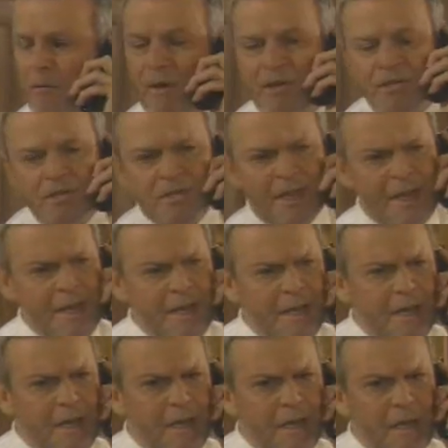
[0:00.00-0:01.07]
What did you say?
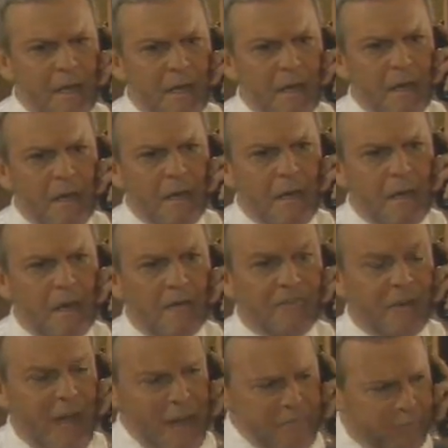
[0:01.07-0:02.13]
A
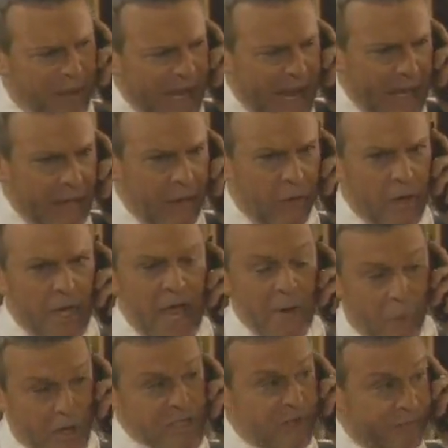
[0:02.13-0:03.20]
flight plan. Oh, he
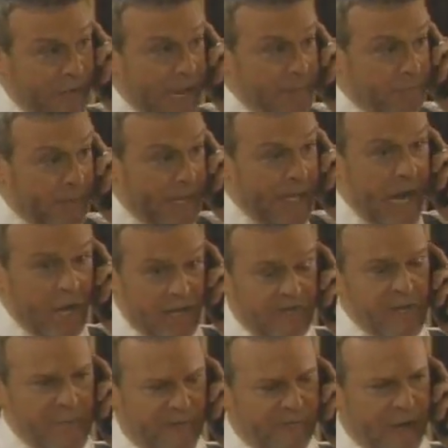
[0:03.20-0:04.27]
wants a flight plan? I'll
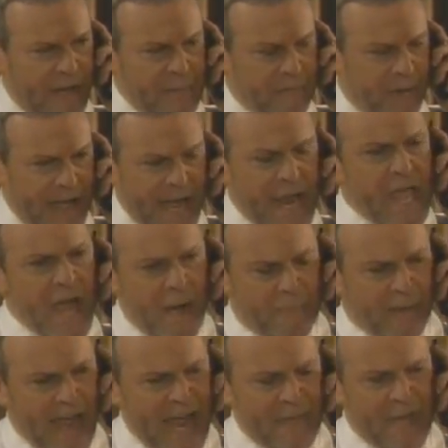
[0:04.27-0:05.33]
give him a flight plan. A
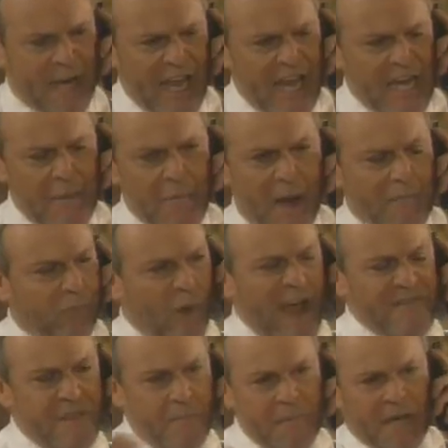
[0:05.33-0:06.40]
plan that'll end him up
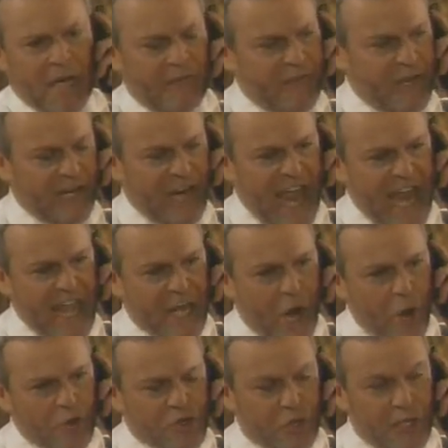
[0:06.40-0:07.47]
right in the middle of the Atlantic
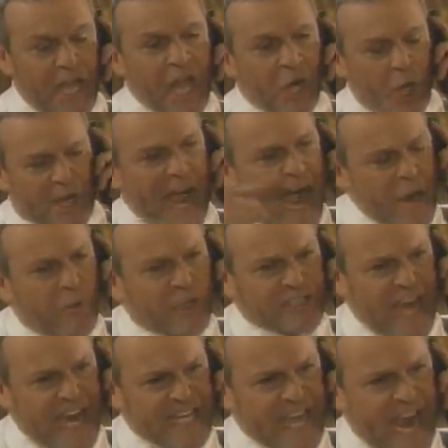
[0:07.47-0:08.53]
Ocean. Look, I will
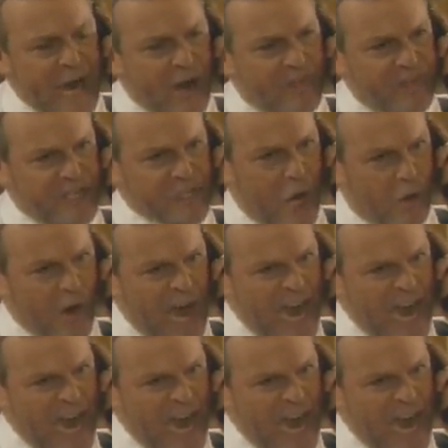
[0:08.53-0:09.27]
take care of this, all